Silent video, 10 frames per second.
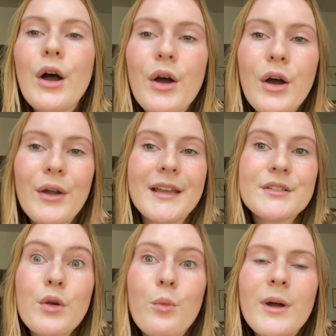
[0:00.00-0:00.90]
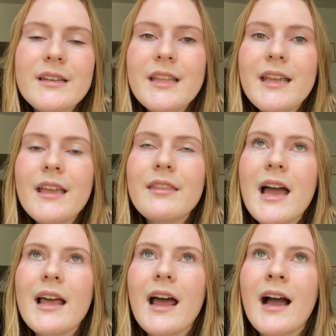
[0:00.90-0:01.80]
Okay, so one thing
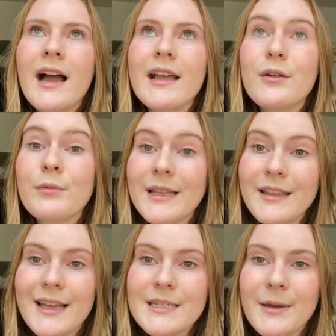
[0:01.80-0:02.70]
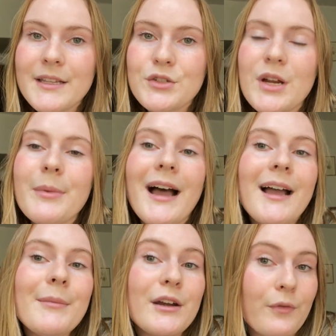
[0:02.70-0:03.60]
that I really liked about this trip, I
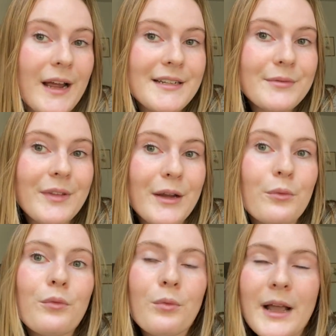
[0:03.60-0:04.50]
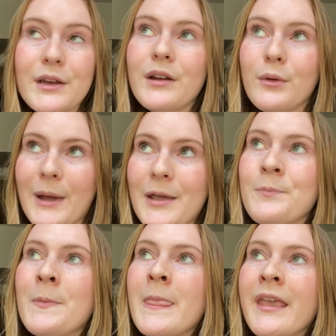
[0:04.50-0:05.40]
made a friend like right away,
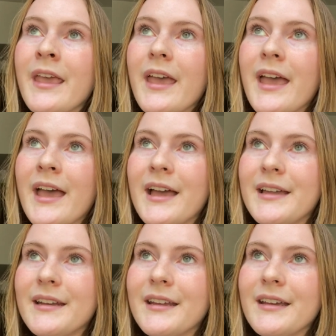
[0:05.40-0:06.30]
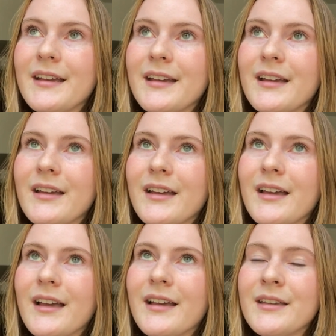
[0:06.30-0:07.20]
and
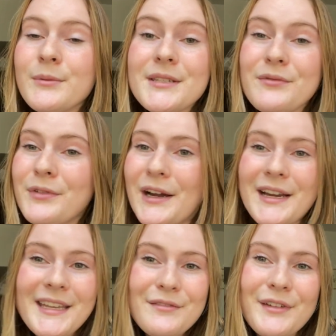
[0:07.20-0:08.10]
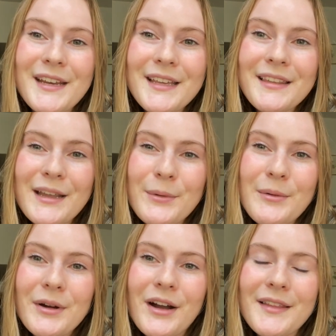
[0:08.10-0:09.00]
it was very convenient. Like, we
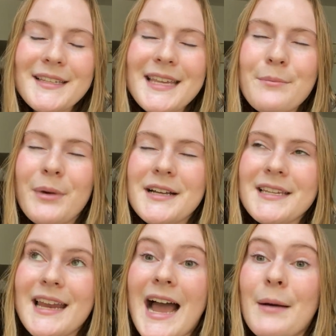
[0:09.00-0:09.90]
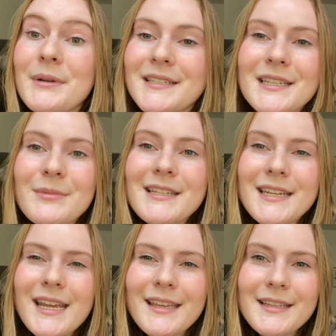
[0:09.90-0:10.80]
were on the same bus and happened to be
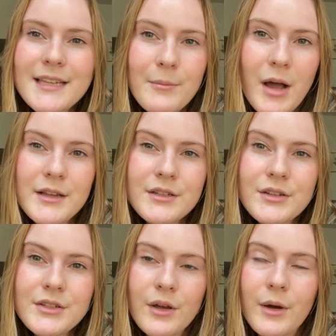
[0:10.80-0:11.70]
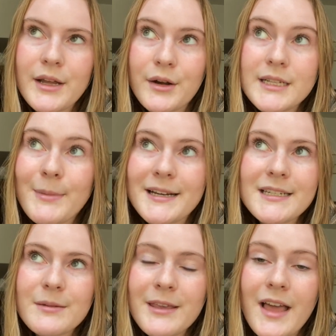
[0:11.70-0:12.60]
staying in the same hostel, so I don't expect it
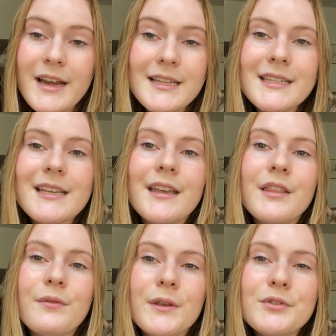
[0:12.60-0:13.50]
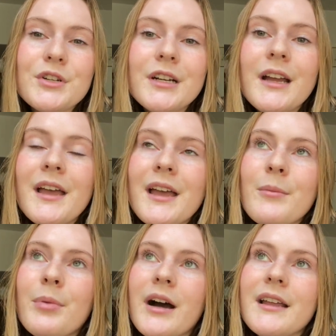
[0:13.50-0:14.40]
to be that easy in the future,
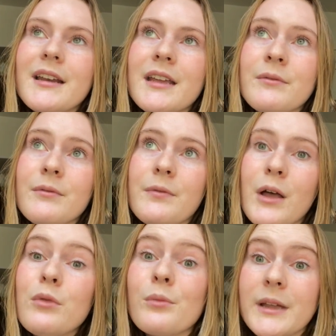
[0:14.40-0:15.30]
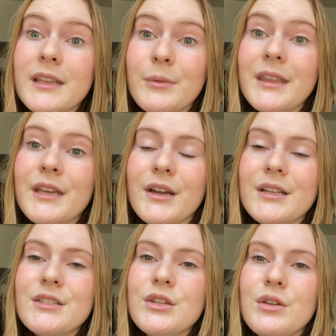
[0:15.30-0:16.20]
but it felt really, really
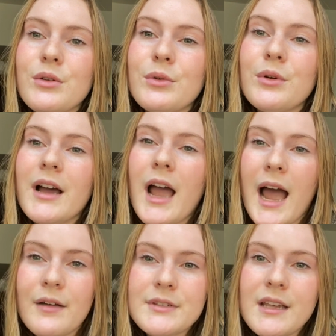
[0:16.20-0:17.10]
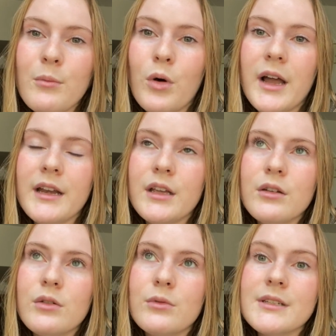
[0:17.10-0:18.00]
good to have someone
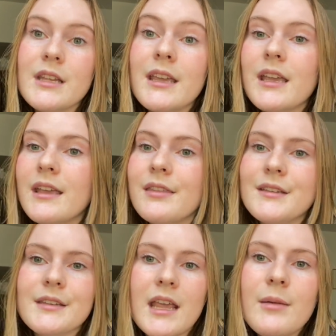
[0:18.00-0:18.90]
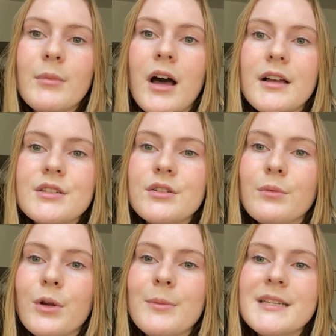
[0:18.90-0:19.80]
who was like in the same hostel
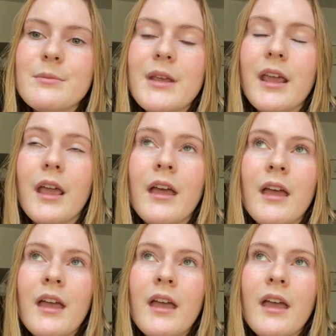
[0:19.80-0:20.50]
room as me.